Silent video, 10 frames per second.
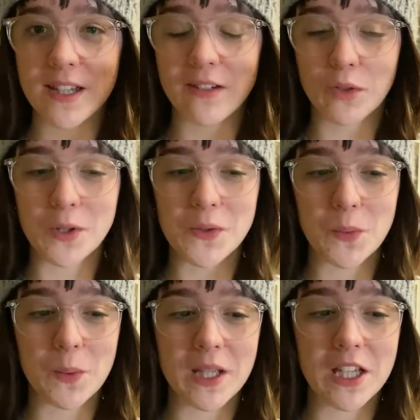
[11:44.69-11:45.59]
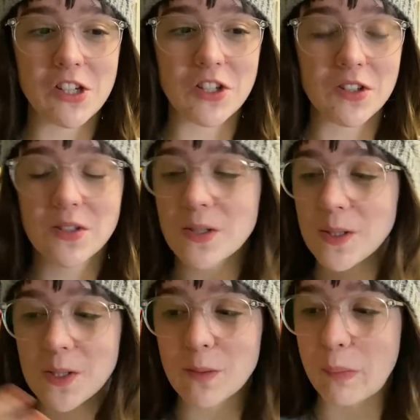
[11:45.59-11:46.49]
And of course, we just
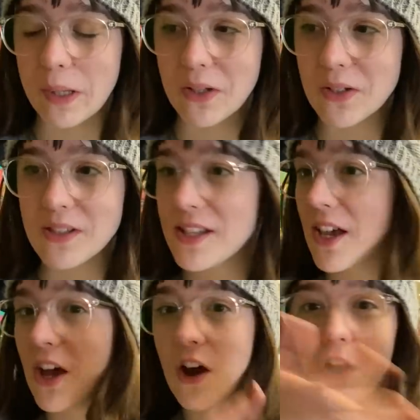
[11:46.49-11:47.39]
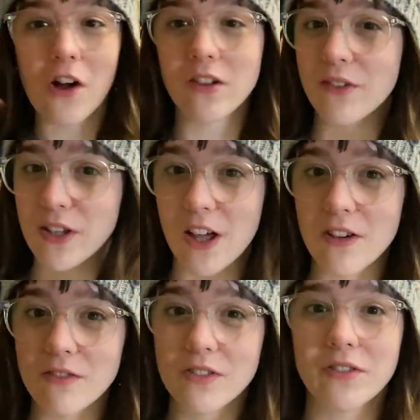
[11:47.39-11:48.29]
spilled all of our
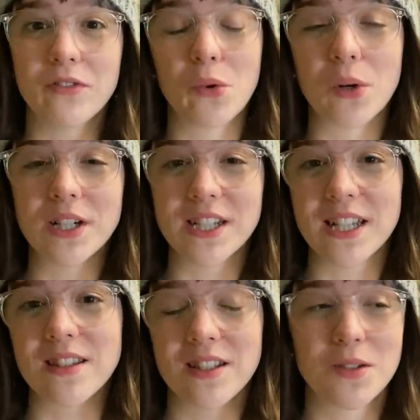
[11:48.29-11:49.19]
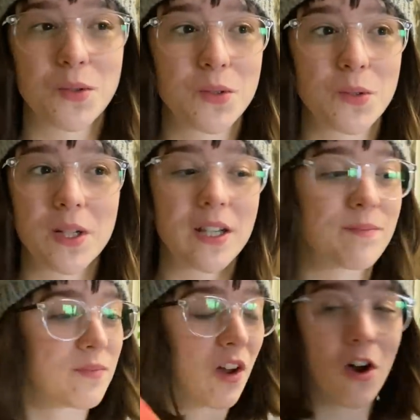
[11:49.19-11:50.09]
love for Dickens and Tolstoy
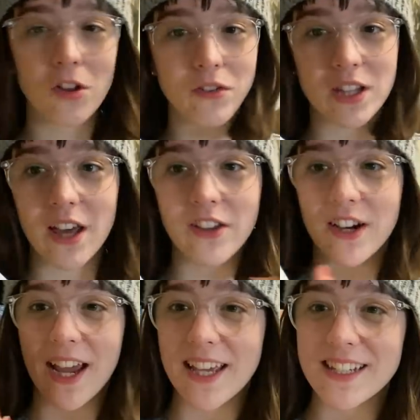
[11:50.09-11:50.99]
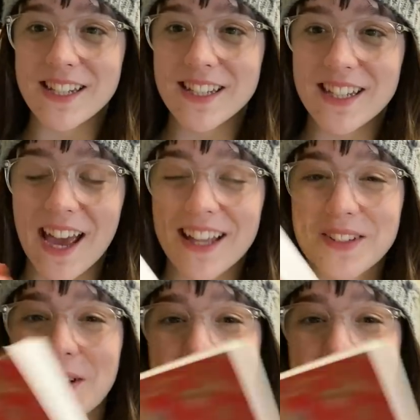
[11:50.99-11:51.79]
all over the other. And yeah, so